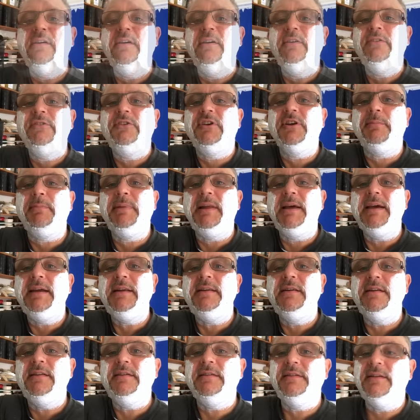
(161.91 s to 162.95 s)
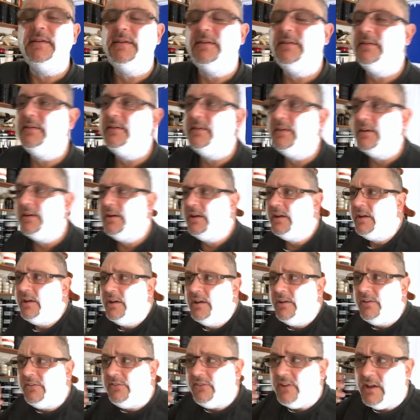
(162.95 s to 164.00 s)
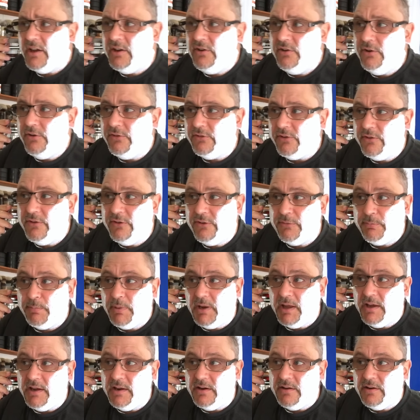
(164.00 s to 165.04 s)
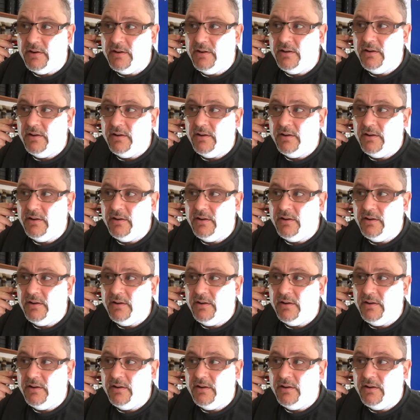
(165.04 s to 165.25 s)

It's got a blade in it. Second use on this blade.